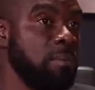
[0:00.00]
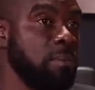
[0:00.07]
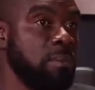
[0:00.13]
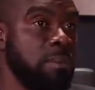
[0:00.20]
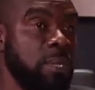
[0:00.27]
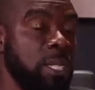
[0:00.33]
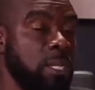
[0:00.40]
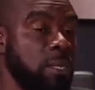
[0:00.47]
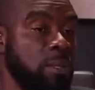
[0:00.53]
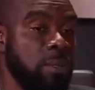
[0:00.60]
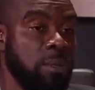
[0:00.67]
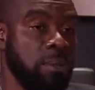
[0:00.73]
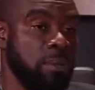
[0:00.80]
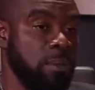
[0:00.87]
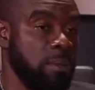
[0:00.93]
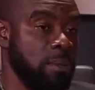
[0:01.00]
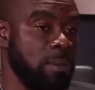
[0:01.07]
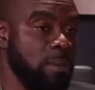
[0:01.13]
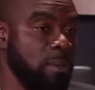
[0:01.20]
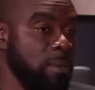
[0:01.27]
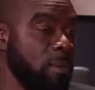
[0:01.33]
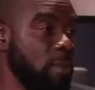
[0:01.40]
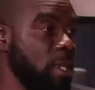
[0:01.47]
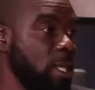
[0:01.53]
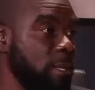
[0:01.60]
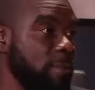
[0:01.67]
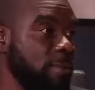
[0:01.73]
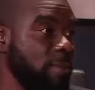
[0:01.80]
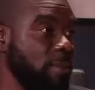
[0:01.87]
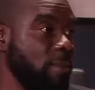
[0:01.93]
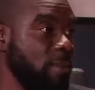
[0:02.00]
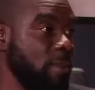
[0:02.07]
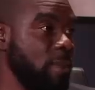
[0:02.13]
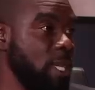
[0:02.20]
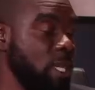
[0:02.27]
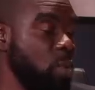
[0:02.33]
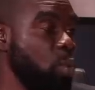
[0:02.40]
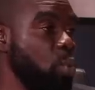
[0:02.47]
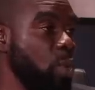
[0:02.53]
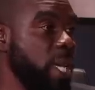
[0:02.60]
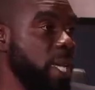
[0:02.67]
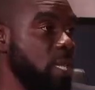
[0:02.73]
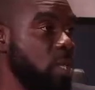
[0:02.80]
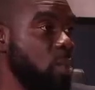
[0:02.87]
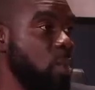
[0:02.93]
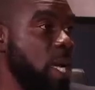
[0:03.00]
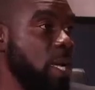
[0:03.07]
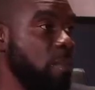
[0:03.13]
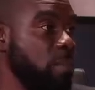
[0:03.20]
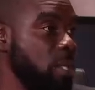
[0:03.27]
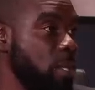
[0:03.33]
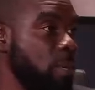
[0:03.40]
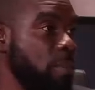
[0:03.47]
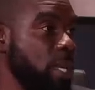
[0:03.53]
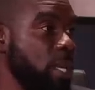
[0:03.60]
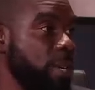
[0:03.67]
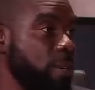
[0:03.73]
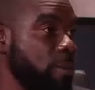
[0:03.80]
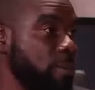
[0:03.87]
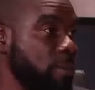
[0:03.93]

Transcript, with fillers: I mean, no. Oh, okay. I mean, two against one. None of the man them never